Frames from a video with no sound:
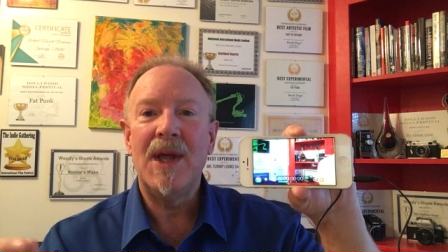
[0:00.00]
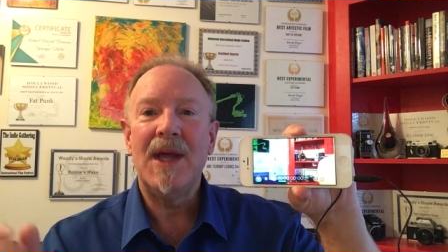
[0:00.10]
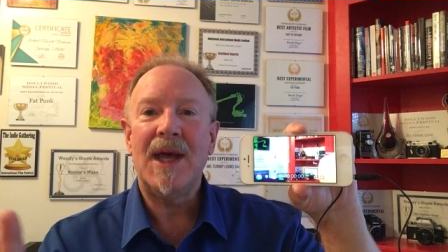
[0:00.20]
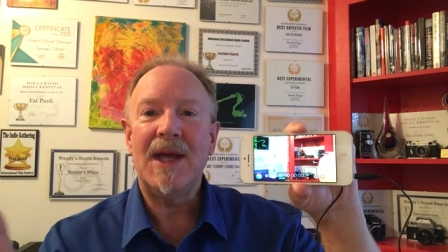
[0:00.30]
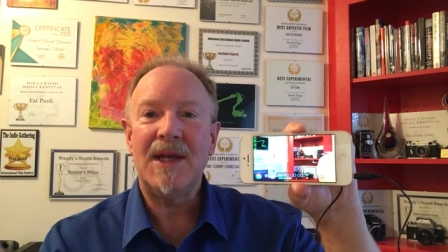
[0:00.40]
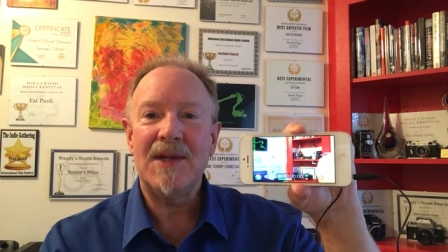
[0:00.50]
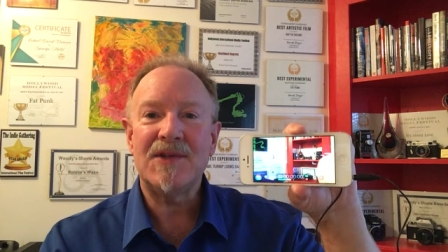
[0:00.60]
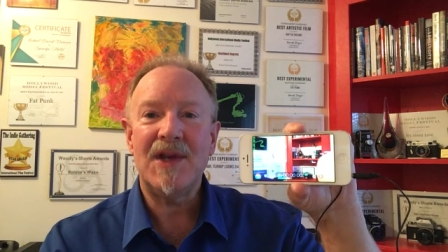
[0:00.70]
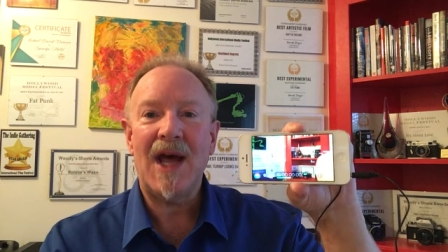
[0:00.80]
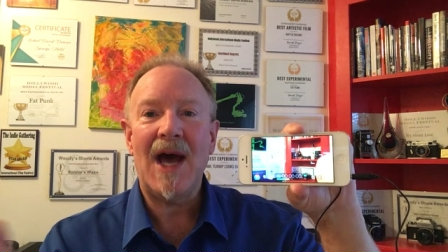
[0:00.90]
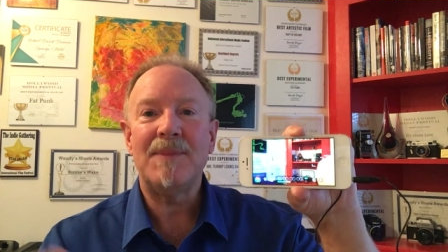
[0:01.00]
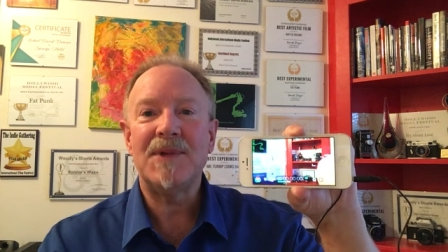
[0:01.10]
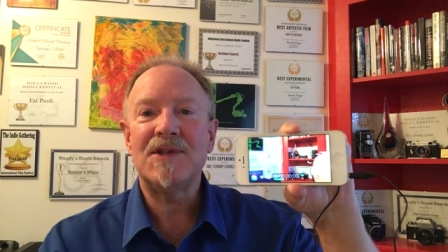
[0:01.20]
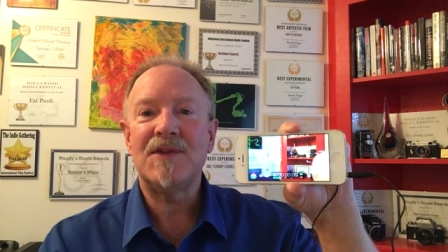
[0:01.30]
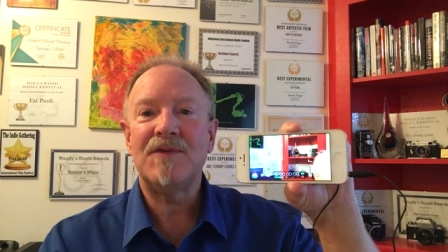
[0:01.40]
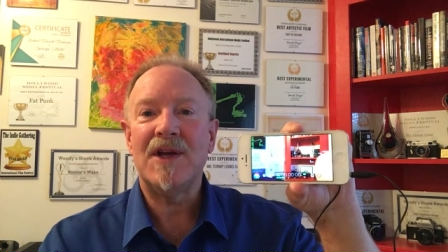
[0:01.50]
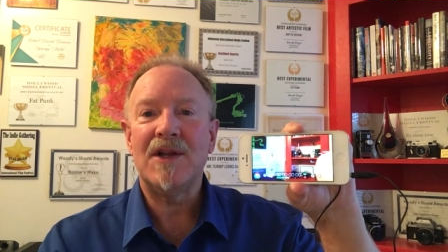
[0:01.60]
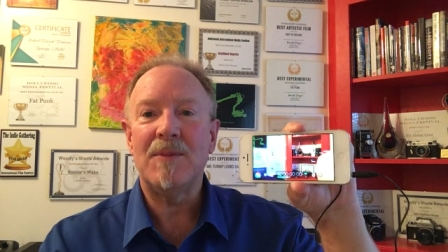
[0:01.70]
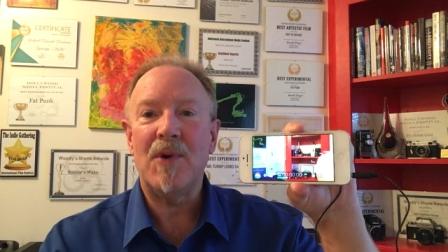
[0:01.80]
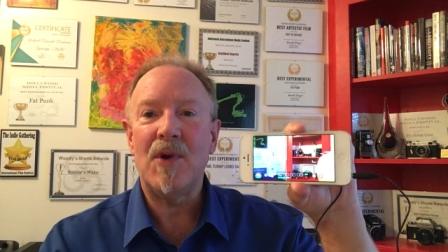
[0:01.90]
And it's an app that's
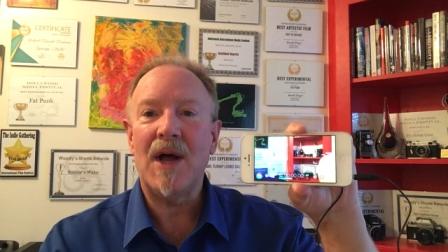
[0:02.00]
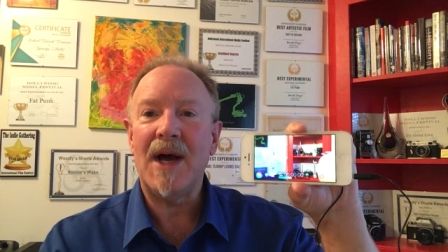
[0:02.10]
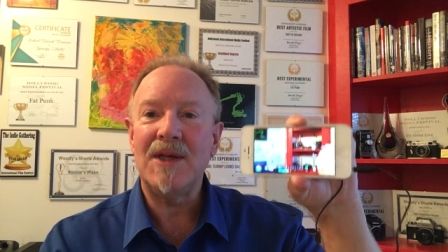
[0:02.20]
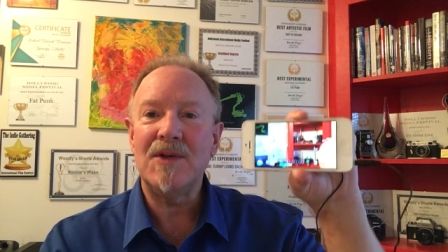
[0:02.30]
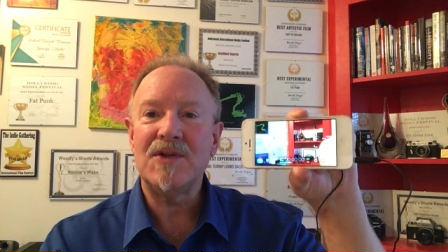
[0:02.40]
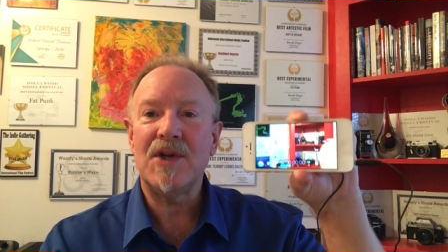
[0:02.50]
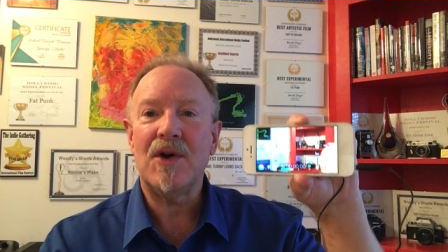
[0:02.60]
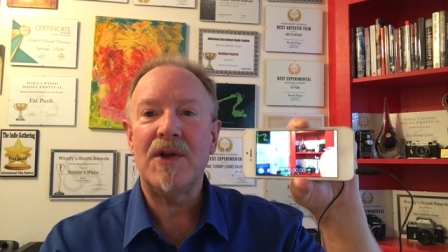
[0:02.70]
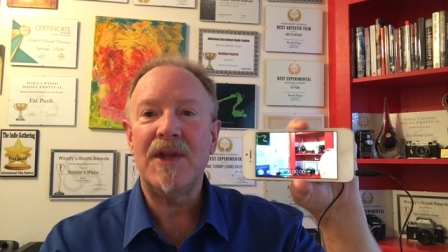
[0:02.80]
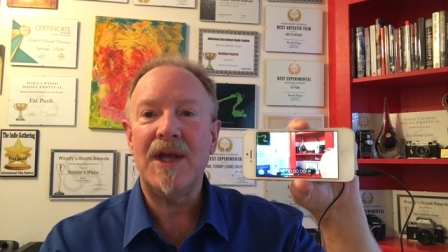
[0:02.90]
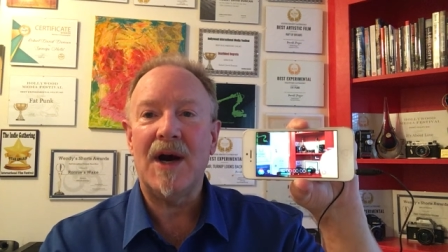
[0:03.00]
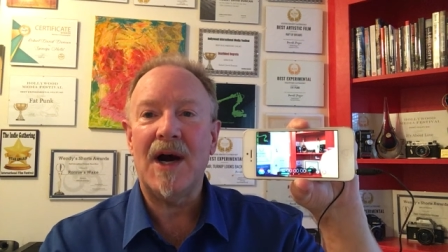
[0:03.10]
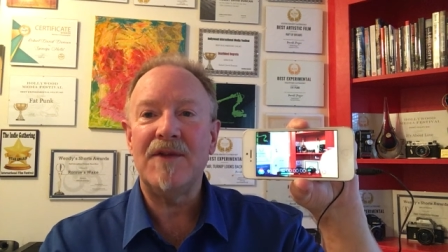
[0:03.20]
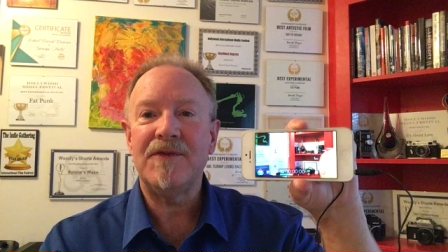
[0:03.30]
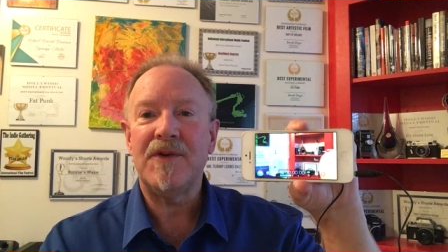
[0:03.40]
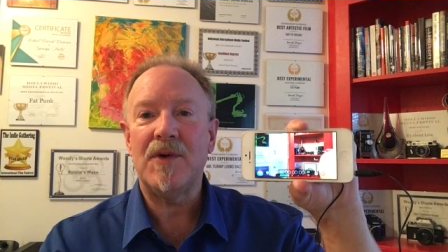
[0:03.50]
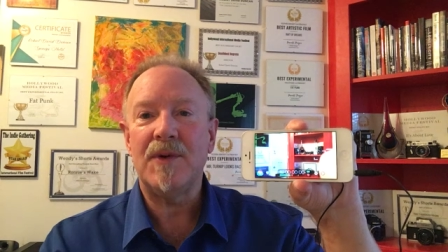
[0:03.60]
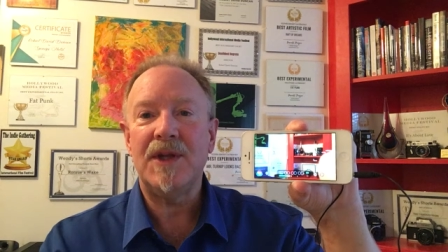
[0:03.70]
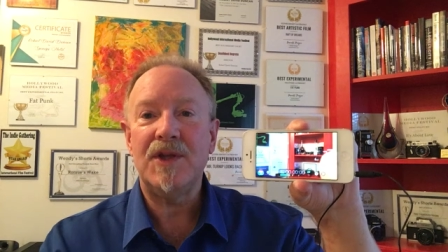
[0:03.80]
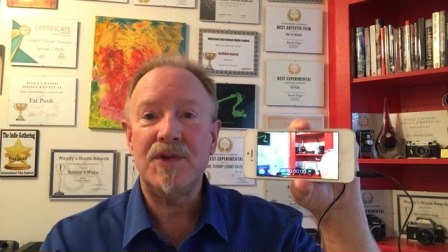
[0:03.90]
available. I use it on the
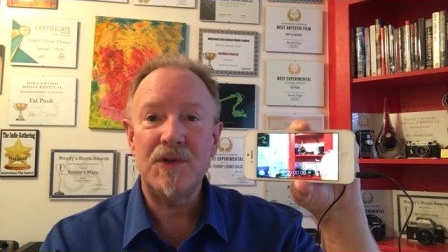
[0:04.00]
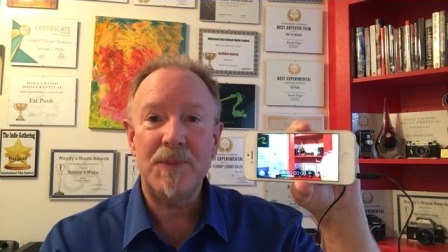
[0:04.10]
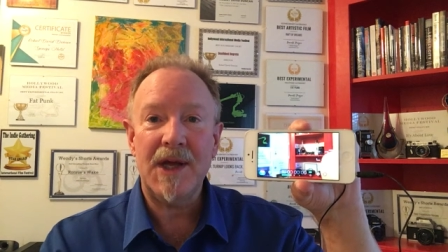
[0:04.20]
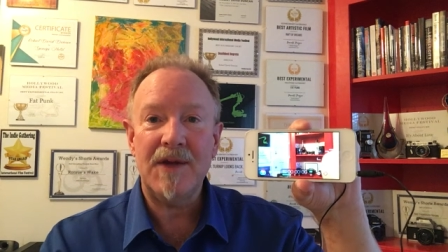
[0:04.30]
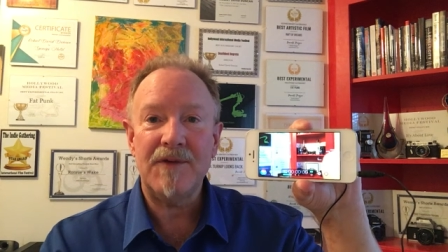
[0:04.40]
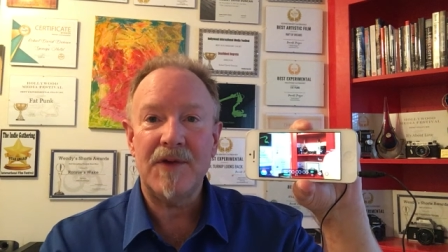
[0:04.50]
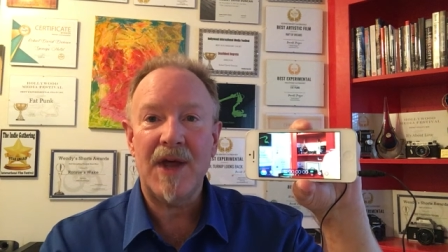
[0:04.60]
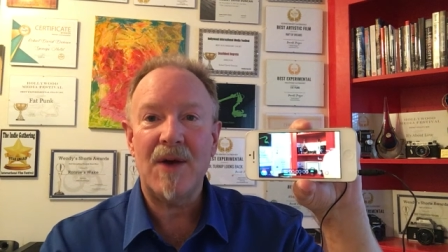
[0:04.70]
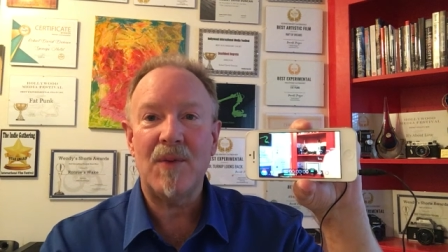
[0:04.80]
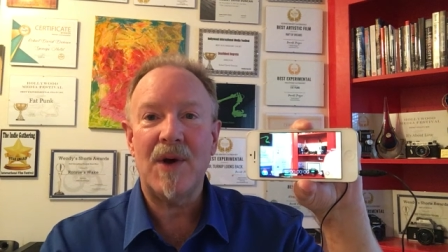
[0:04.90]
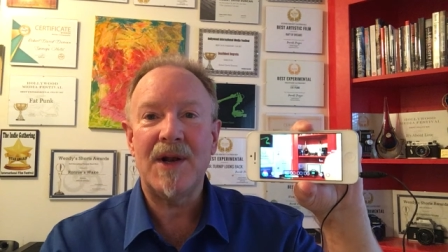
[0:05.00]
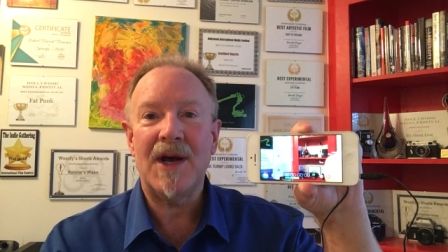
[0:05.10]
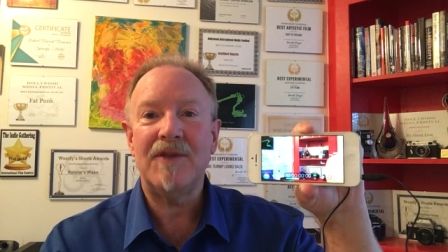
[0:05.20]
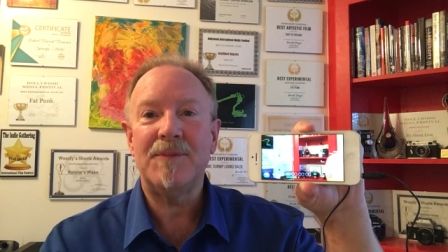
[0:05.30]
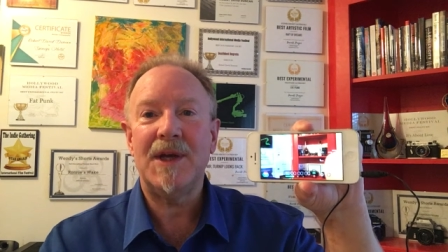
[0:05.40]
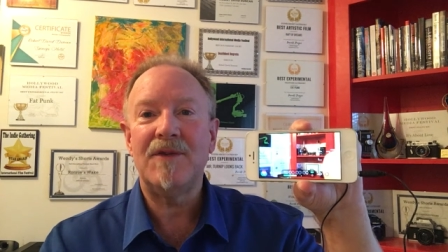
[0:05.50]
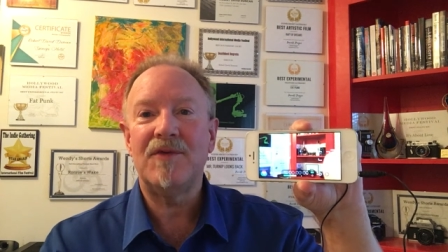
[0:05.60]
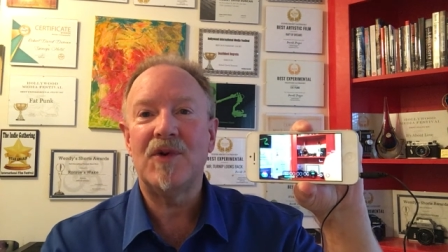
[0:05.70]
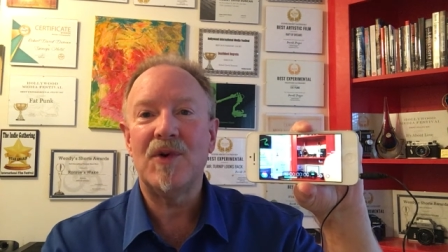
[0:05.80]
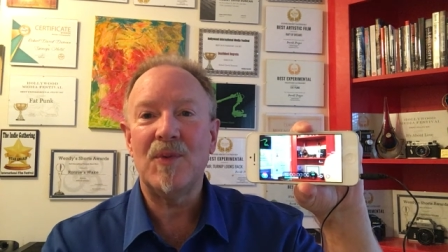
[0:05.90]
iPhone. You do pay for that one. I've paid
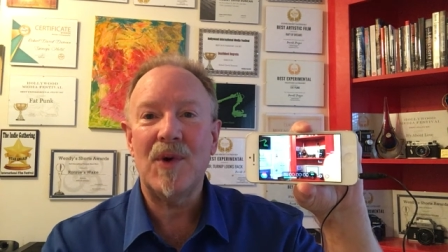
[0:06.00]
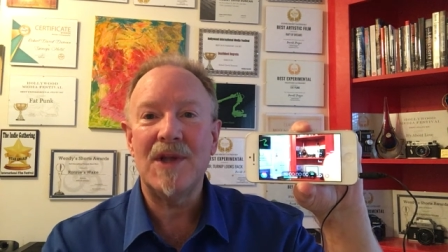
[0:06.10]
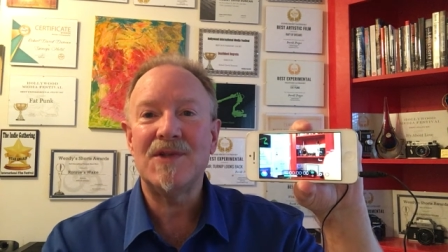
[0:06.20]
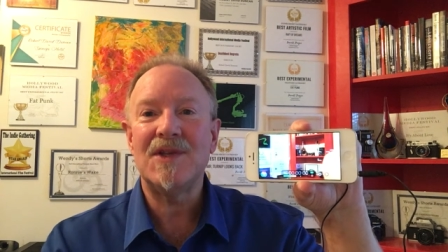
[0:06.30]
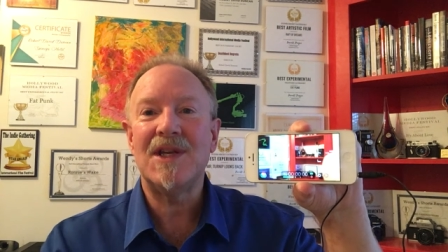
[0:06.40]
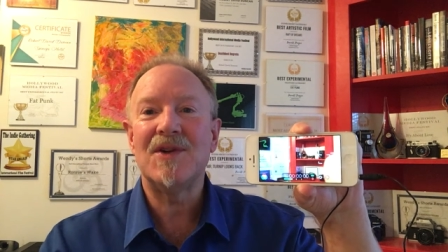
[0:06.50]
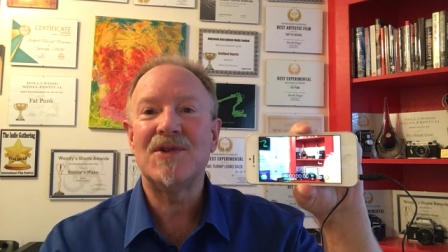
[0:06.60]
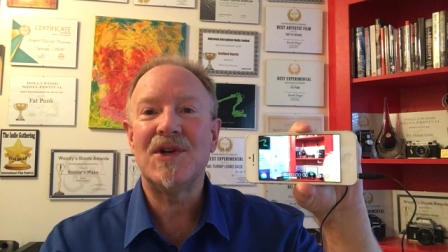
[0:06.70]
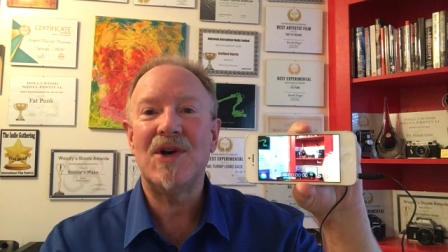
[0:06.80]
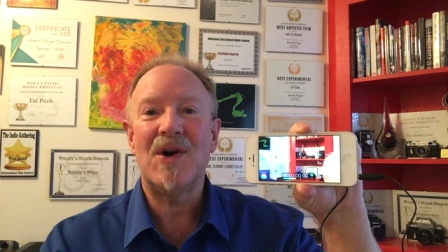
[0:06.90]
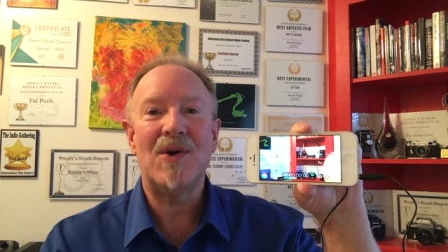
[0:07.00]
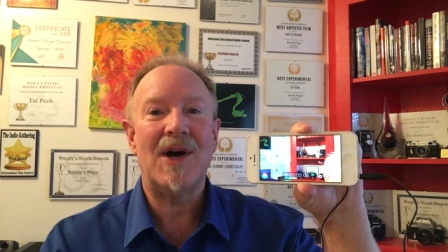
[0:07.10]
for it once years ago.